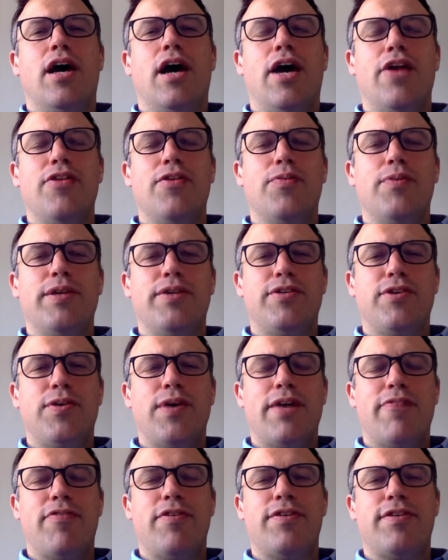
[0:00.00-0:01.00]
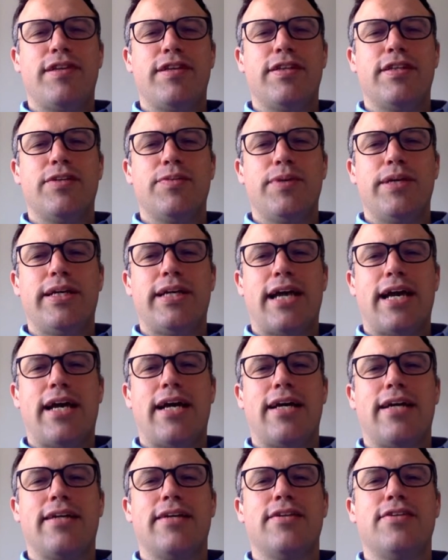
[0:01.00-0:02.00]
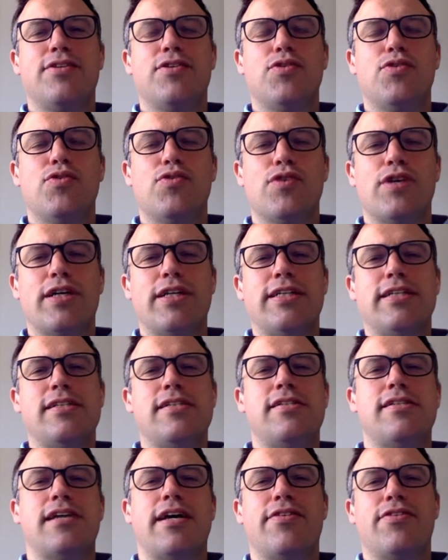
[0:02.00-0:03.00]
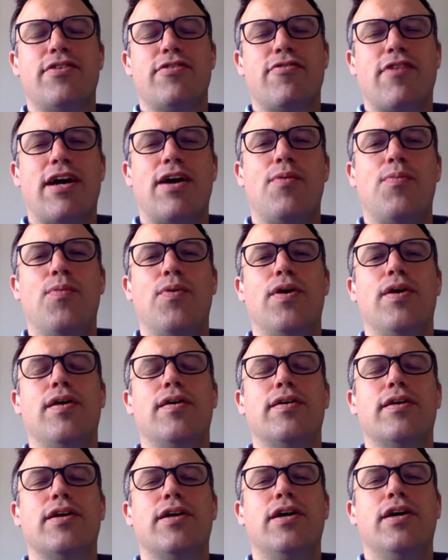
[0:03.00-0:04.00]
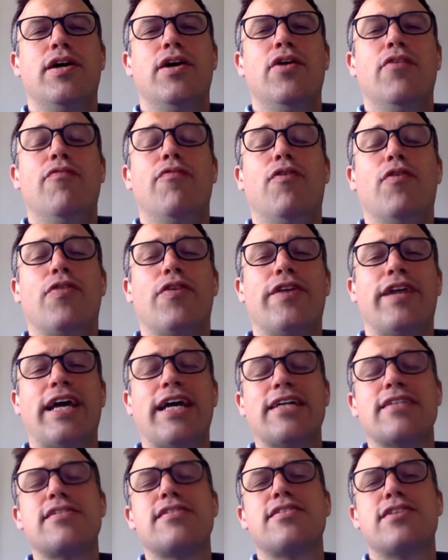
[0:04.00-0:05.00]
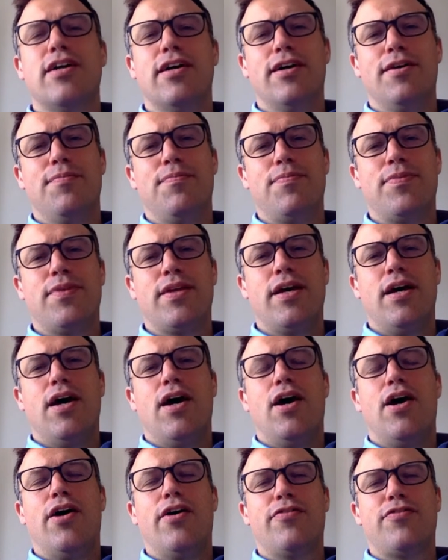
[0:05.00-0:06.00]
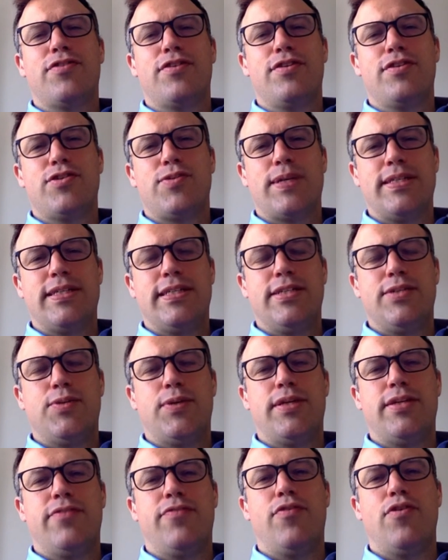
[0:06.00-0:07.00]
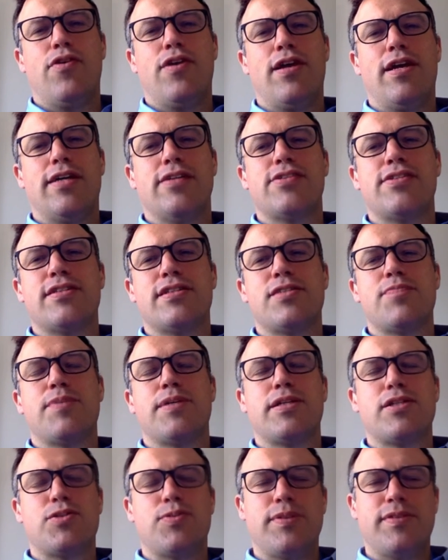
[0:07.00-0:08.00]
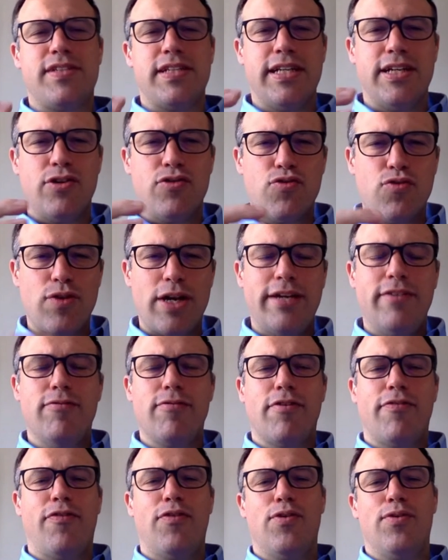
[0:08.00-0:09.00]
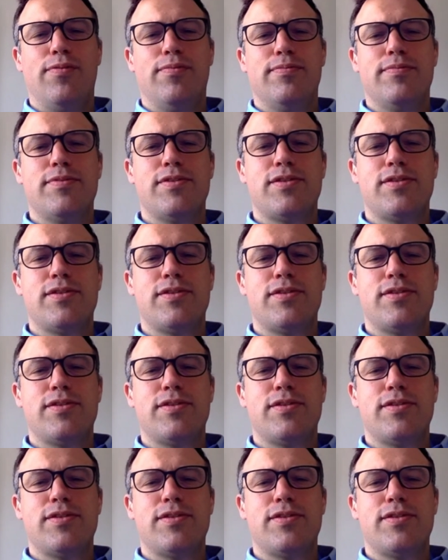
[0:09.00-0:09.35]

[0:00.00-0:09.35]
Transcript: And that we do everything that we can to already set the groundwork for the next term after the 2024 elections, because we've seen great reforms